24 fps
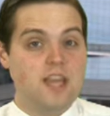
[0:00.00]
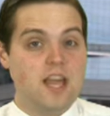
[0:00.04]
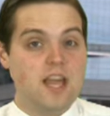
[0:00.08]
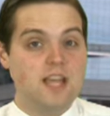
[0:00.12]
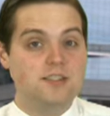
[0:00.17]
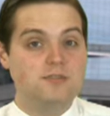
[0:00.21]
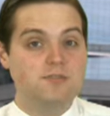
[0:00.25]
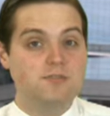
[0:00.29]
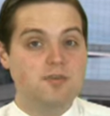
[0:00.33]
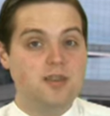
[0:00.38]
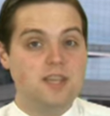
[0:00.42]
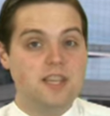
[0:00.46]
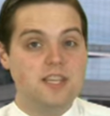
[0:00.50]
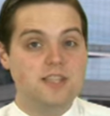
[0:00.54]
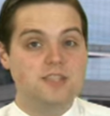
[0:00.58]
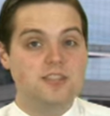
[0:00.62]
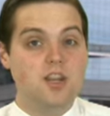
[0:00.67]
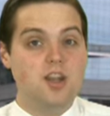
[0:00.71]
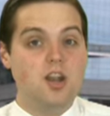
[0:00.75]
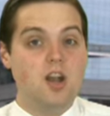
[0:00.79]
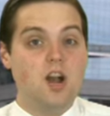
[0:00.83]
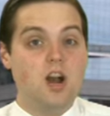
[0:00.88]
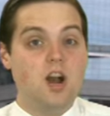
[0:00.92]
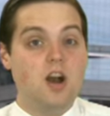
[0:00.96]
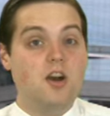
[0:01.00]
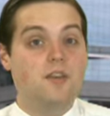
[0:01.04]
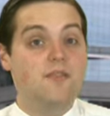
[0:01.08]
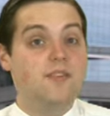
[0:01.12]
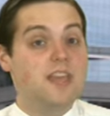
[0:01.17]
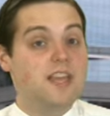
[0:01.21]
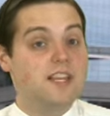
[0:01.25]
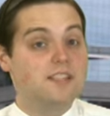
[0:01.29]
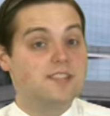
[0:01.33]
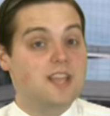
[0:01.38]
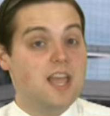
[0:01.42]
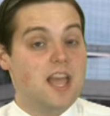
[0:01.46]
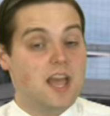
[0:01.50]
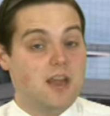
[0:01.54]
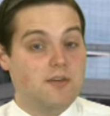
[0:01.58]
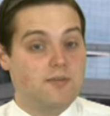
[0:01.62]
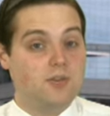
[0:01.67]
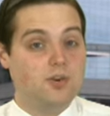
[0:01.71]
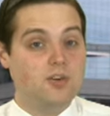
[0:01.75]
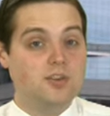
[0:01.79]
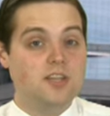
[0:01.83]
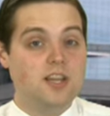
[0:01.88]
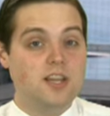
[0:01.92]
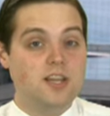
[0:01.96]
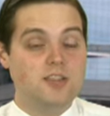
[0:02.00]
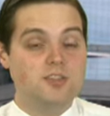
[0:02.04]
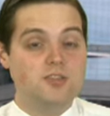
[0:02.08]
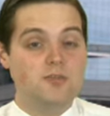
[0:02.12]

as piece of its effort